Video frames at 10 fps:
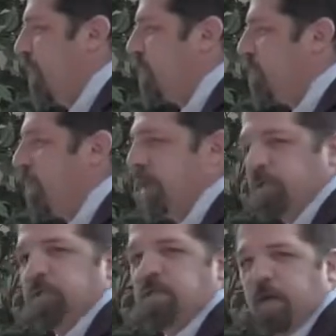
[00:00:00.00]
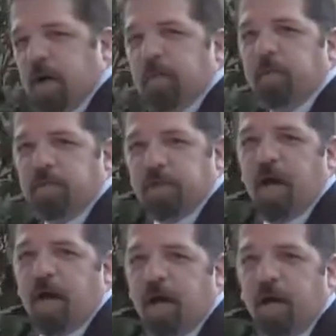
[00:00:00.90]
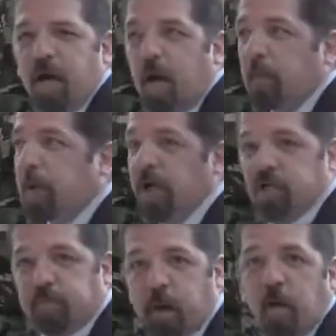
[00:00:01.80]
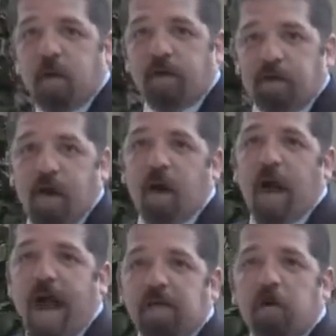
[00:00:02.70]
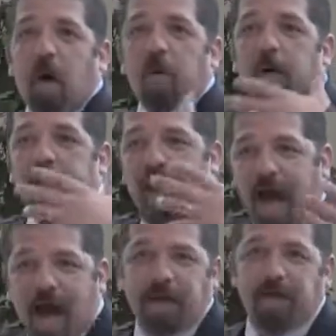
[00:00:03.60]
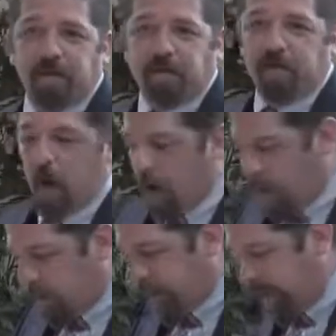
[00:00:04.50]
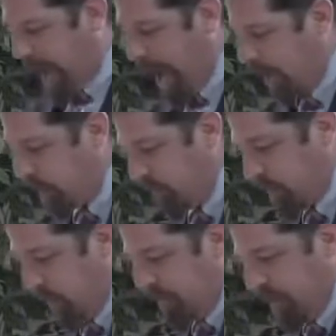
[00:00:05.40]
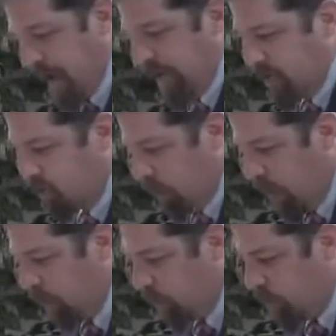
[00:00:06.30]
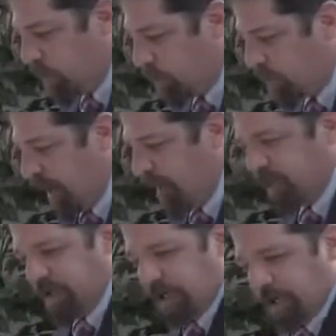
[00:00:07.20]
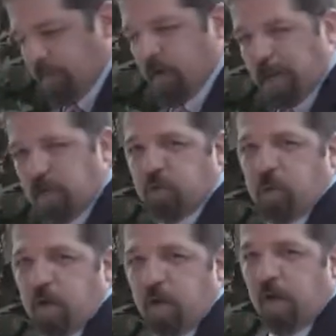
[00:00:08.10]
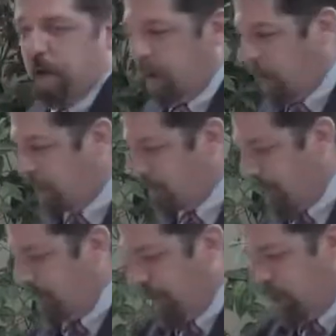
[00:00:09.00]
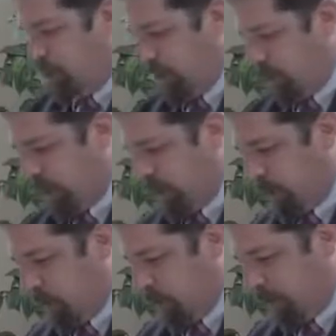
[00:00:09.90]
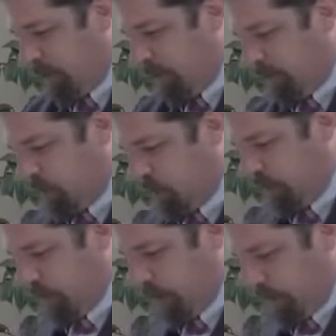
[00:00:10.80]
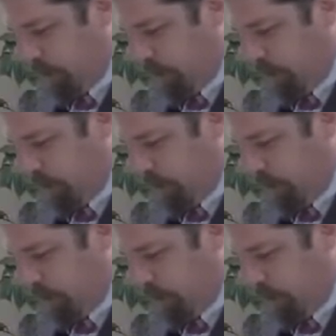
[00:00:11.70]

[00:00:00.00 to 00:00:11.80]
is. It's the coming Messiah. But he's spoken of there as already active. Already active, in fact, as the one who saved and delivered Israel from Egypt together with the Spirit